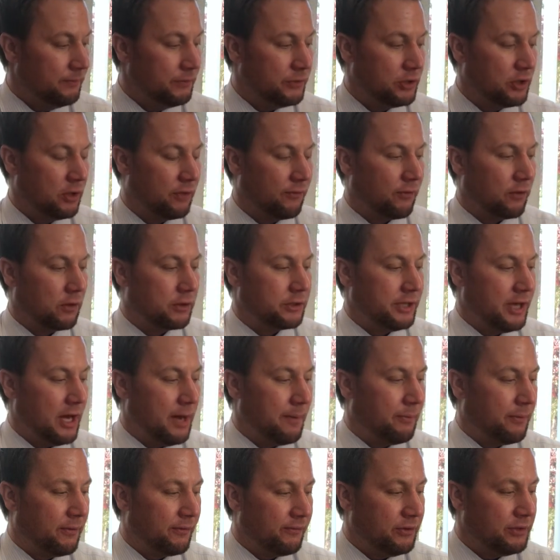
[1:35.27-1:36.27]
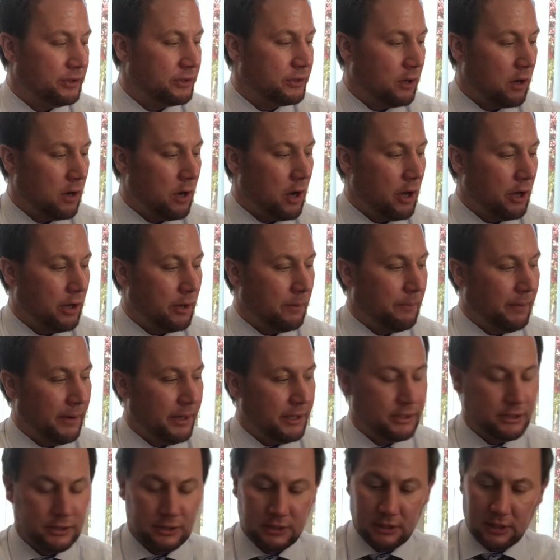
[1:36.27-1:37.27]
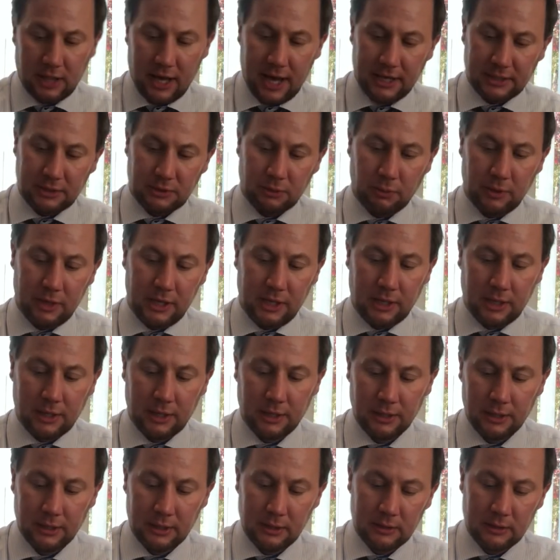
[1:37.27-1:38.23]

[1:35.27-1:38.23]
So for example, if you saw 100 patients last week